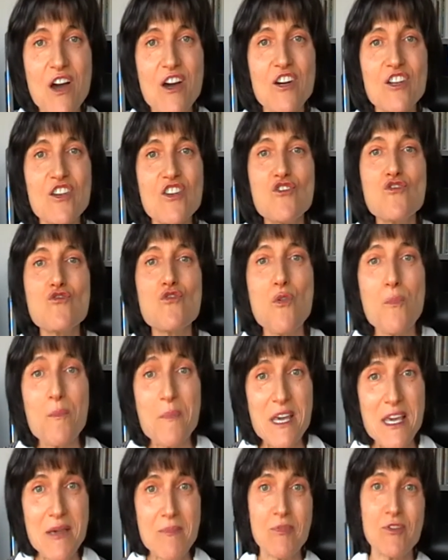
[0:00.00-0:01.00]
going to draw
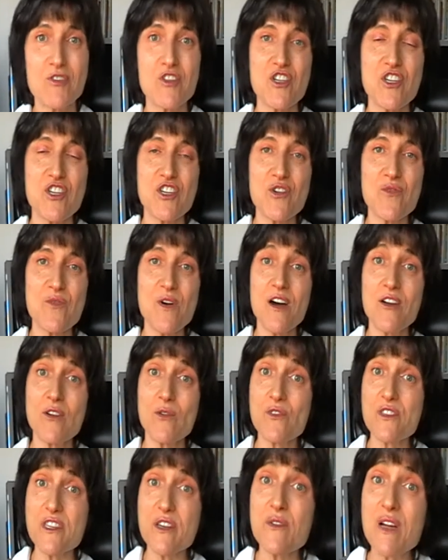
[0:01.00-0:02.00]
people to you and
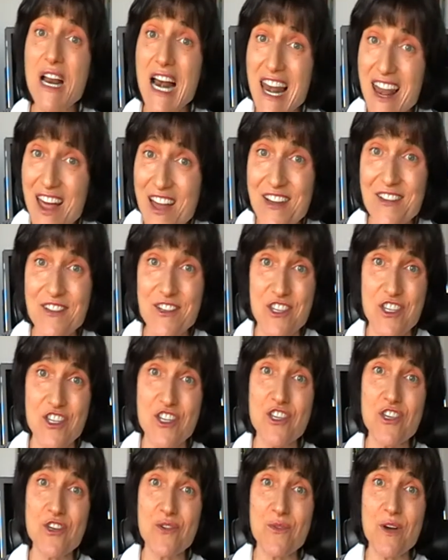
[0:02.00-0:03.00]
also clients to
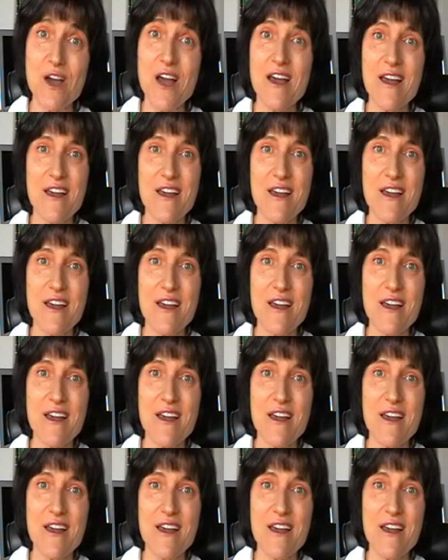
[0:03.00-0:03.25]
you.